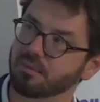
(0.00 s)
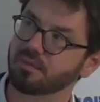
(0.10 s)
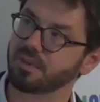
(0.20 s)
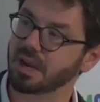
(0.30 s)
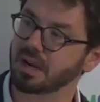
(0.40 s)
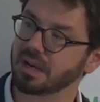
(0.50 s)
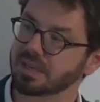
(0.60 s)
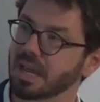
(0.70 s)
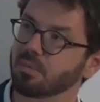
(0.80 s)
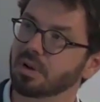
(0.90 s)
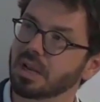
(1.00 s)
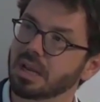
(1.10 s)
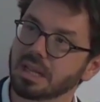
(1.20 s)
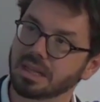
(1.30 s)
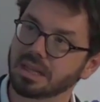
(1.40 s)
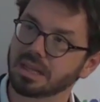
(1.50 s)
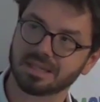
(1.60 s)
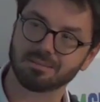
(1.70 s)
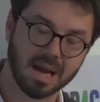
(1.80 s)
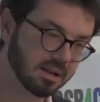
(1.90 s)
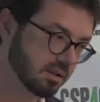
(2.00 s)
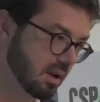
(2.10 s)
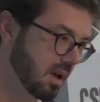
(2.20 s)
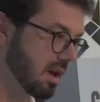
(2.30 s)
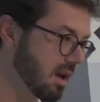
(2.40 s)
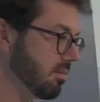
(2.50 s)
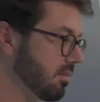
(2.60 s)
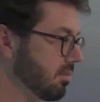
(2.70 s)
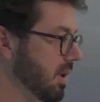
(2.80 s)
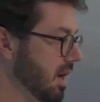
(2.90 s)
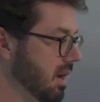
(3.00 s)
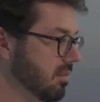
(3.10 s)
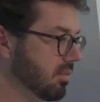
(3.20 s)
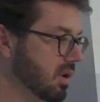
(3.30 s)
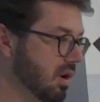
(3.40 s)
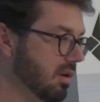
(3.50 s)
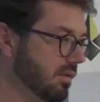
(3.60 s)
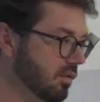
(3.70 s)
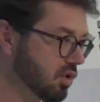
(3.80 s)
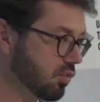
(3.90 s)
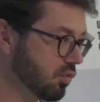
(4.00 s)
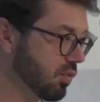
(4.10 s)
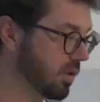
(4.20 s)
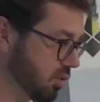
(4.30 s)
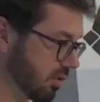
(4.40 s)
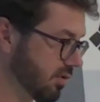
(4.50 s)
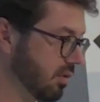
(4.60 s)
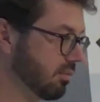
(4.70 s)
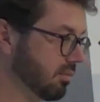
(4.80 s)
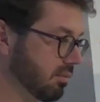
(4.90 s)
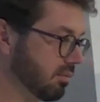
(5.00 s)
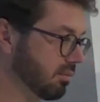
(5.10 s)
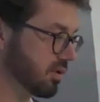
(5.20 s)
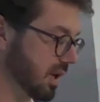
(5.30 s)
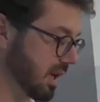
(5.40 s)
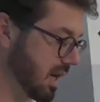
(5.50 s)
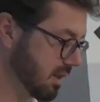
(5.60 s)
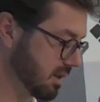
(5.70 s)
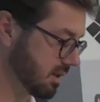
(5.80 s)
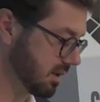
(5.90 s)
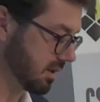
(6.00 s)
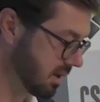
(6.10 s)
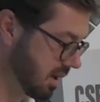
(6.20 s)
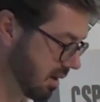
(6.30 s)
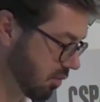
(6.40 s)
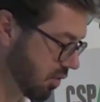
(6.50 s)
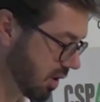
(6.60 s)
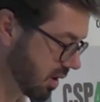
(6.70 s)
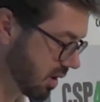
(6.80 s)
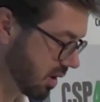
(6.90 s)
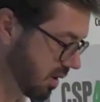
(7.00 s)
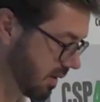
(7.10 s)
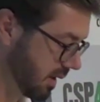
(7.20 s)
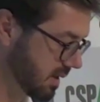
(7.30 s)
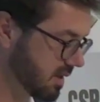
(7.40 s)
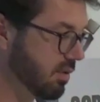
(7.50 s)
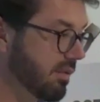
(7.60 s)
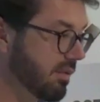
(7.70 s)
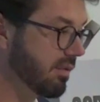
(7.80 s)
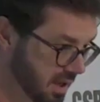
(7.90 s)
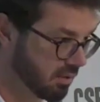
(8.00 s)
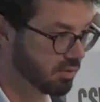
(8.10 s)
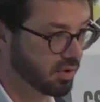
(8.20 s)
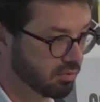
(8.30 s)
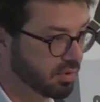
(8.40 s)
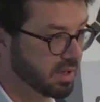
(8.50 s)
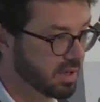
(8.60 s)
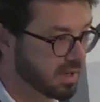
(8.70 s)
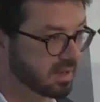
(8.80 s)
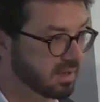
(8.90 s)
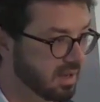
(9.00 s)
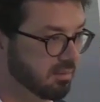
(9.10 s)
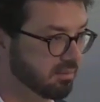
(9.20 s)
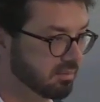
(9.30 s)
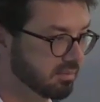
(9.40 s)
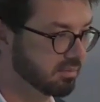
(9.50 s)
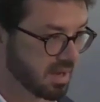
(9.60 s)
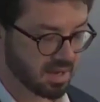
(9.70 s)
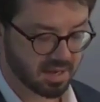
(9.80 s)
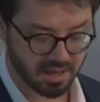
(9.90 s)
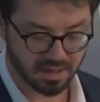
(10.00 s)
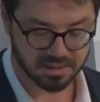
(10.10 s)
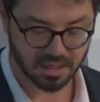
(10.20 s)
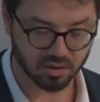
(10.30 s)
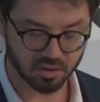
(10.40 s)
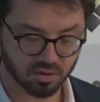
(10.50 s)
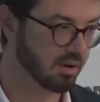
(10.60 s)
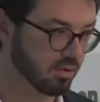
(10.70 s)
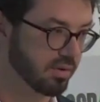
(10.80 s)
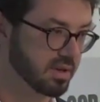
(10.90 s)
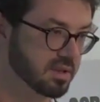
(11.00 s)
fairly stable. This is a demand curve, which we took from Professor Zachariadis' work. I think this is the reference scenario. We don't really take into account all these